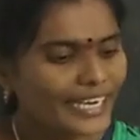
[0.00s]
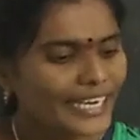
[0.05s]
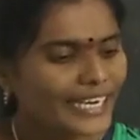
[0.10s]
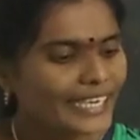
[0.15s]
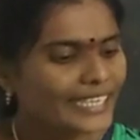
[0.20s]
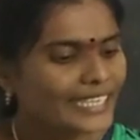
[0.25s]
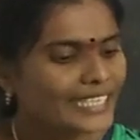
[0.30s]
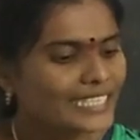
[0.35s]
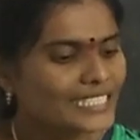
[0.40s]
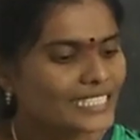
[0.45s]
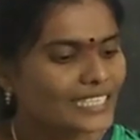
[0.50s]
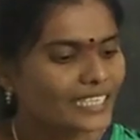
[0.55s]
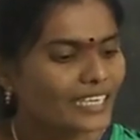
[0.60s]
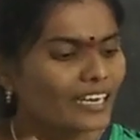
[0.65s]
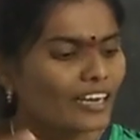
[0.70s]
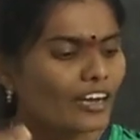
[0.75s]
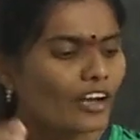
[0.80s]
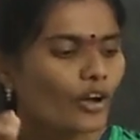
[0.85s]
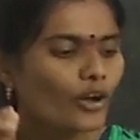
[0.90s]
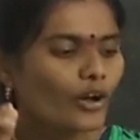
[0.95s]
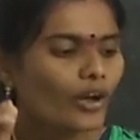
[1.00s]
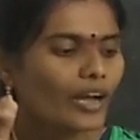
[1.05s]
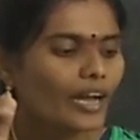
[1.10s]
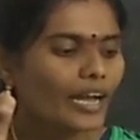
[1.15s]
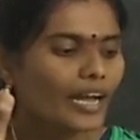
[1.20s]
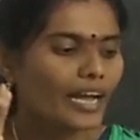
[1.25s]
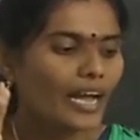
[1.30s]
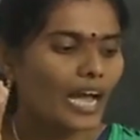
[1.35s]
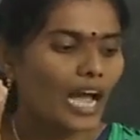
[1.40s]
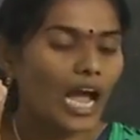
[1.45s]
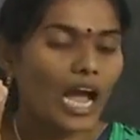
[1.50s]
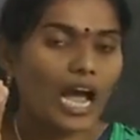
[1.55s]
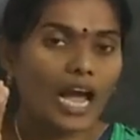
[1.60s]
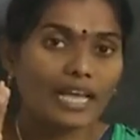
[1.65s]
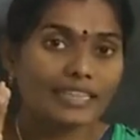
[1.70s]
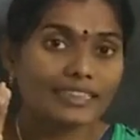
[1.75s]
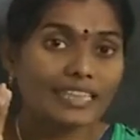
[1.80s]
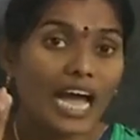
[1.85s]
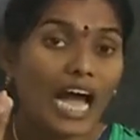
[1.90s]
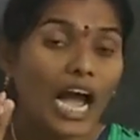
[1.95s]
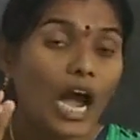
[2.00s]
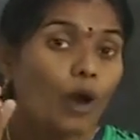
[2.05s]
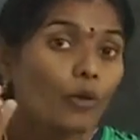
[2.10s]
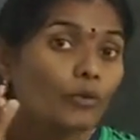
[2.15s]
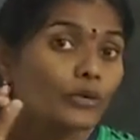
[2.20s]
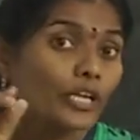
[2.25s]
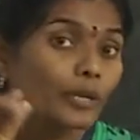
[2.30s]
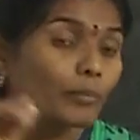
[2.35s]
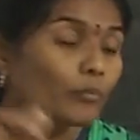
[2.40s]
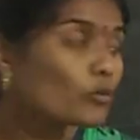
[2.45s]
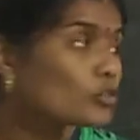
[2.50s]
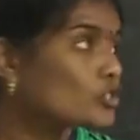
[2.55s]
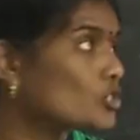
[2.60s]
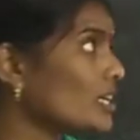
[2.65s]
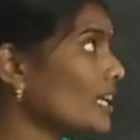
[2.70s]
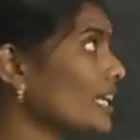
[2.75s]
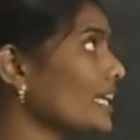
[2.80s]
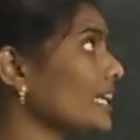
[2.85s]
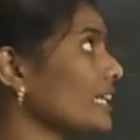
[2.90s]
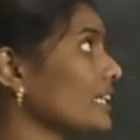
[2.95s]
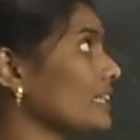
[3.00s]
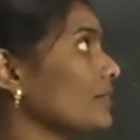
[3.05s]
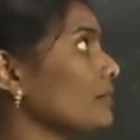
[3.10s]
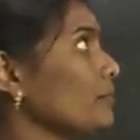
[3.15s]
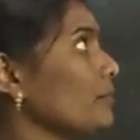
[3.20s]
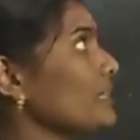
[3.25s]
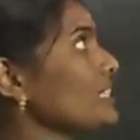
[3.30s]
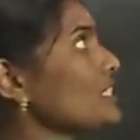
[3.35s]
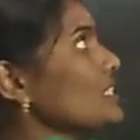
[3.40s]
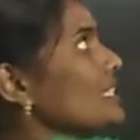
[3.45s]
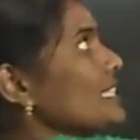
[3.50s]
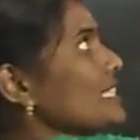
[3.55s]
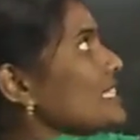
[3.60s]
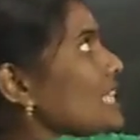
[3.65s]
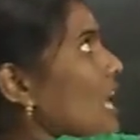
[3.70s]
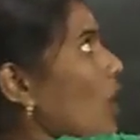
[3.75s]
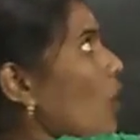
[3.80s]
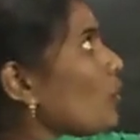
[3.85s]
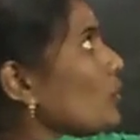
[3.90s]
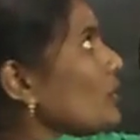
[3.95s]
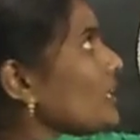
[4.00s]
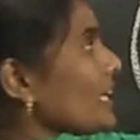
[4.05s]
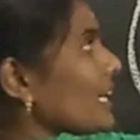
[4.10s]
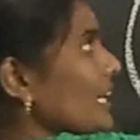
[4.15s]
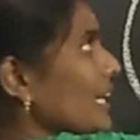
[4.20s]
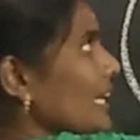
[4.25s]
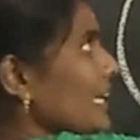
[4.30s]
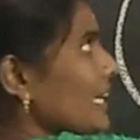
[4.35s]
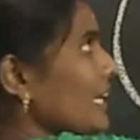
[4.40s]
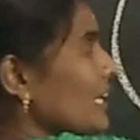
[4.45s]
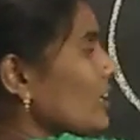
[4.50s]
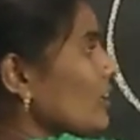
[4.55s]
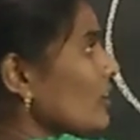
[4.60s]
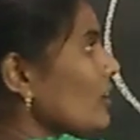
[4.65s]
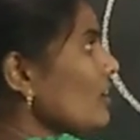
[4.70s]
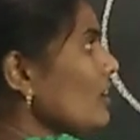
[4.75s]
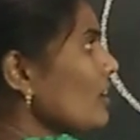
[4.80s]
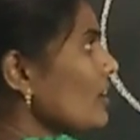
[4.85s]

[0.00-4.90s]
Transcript: It is the outermost layer. Means this outer layer